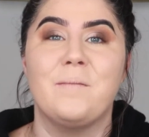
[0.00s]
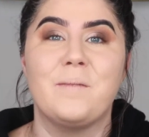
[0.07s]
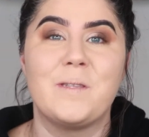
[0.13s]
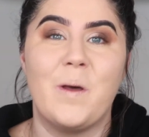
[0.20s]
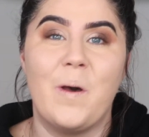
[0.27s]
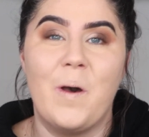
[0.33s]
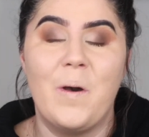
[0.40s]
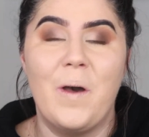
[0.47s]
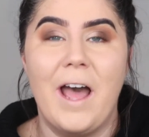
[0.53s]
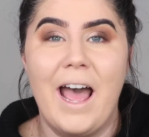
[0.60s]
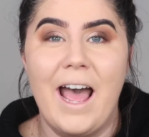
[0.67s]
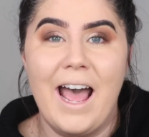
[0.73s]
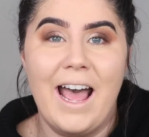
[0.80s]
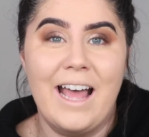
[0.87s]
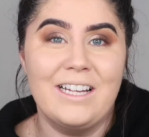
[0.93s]
So
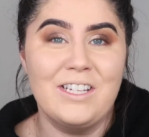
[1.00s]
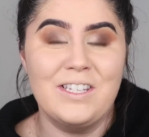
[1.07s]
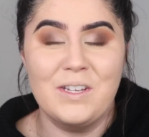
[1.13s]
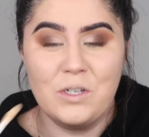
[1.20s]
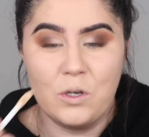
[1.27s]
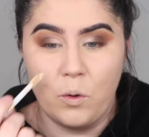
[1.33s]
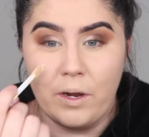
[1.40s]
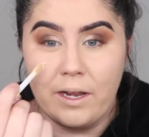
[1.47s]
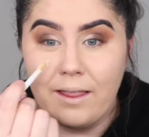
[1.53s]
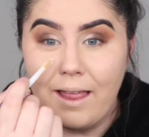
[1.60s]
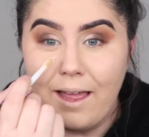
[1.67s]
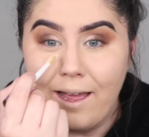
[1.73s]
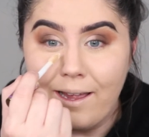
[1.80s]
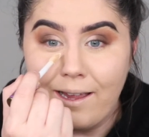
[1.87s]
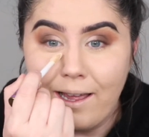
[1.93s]
I just enjoy
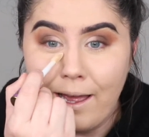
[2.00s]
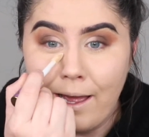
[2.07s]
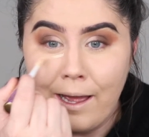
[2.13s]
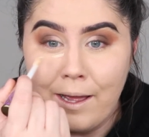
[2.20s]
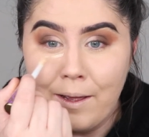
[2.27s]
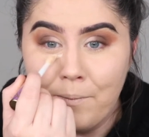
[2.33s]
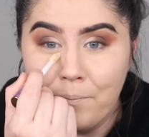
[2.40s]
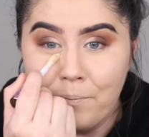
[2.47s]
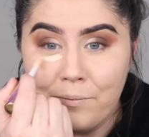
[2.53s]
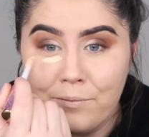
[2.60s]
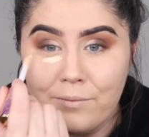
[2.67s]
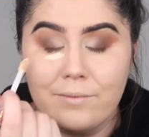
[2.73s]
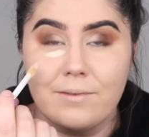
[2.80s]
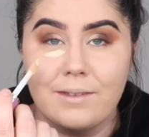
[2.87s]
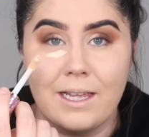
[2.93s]
like
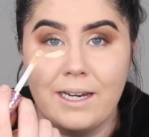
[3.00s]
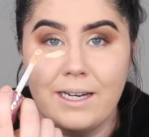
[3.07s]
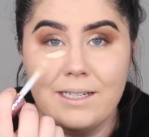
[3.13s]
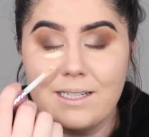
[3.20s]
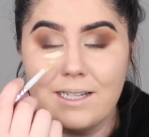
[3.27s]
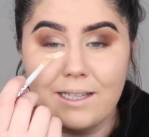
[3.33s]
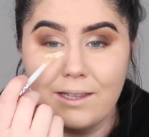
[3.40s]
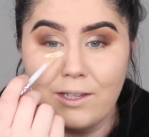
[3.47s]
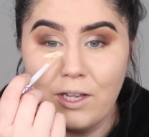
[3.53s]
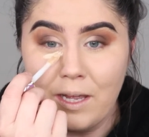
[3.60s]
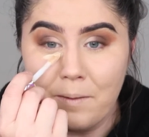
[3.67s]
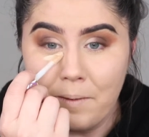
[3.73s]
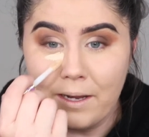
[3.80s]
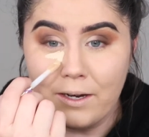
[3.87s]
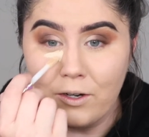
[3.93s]
getting to look
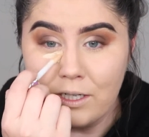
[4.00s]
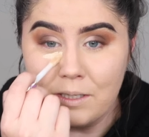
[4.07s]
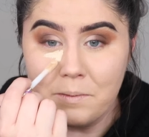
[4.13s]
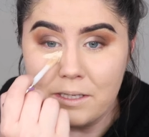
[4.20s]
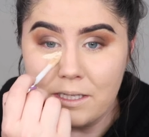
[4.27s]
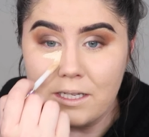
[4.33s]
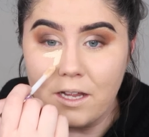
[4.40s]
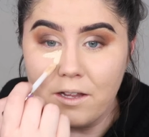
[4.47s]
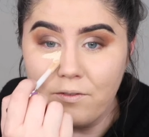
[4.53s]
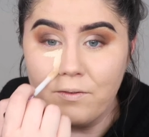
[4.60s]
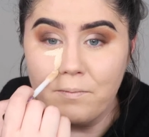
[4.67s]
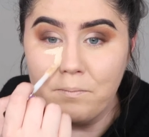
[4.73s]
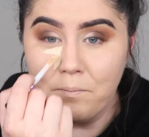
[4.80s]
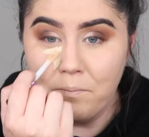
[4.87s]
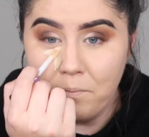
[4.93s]
at my Christmas stuff,
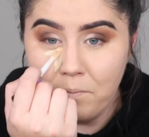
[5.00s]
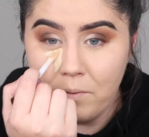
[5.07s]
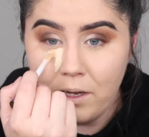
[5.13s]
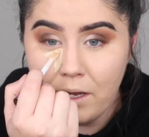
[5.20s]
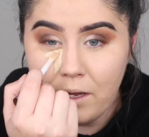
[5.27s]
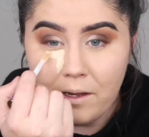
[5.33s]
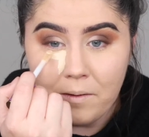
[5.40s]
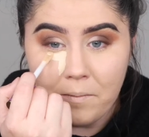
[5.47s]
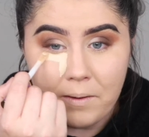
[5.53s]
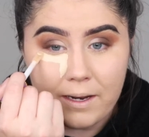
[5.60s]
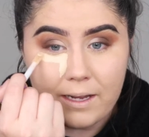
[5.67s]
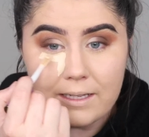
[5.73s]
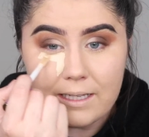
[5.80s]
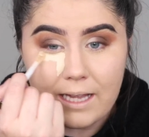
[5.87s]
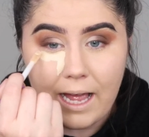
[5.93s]

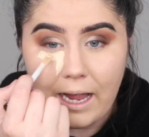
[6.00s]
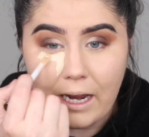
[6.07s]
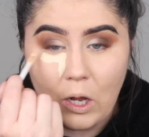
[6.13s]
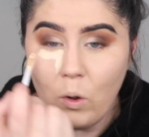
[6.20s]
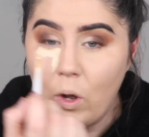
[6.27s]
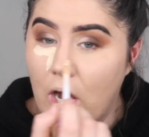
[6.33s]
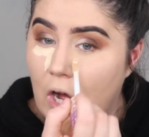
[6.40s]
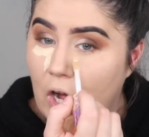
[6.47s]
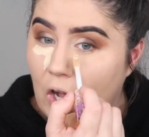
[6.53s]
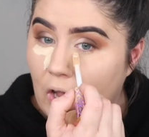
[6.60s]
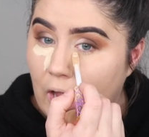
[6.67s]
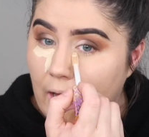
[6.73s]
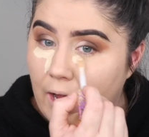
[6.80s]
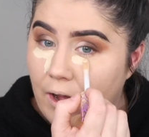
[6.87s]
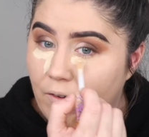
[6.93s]
because I go
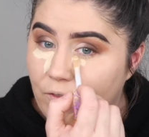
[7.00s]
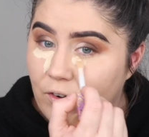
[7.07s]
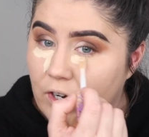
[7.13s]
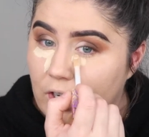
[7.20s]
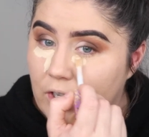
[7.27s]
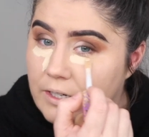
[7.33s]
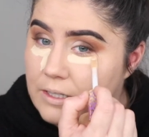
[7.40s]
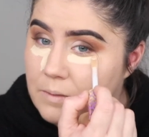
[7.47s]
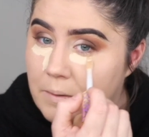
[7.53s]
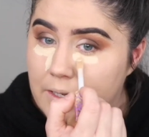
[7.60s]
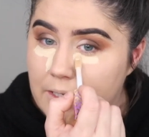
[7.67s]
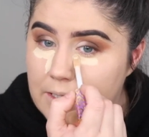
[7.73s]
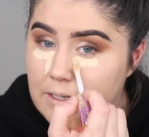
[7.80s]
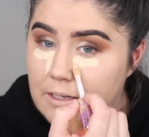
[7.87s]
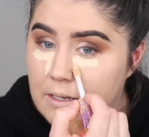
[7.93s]
all out for
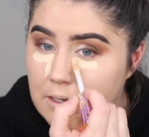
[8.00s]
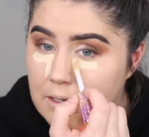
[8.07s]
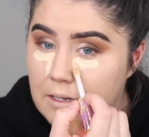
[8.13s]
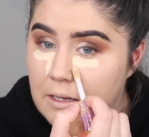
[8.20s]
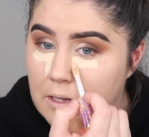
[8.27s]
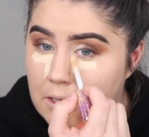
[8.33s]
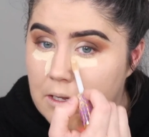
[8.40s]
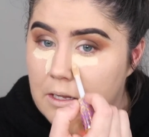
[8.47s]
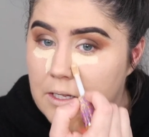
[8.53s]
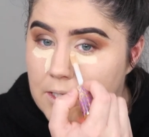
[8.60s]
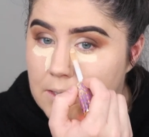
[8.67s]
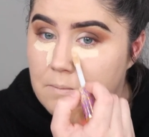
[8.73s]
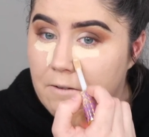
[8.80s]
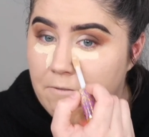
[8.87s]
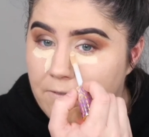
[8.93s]
Christmas.
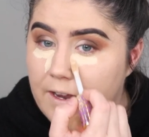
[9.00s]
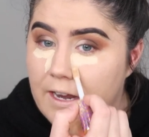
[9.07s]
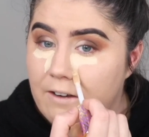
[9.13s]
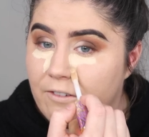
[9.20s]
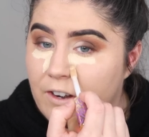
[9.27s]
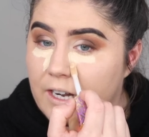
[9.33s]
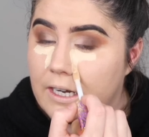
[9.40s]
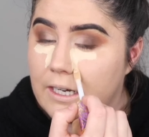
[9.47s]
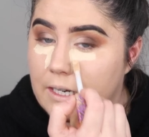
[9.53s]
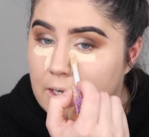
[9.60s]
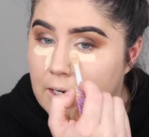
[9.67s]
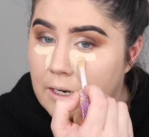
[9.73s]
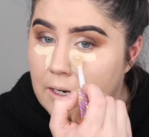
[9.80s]
It's my favorite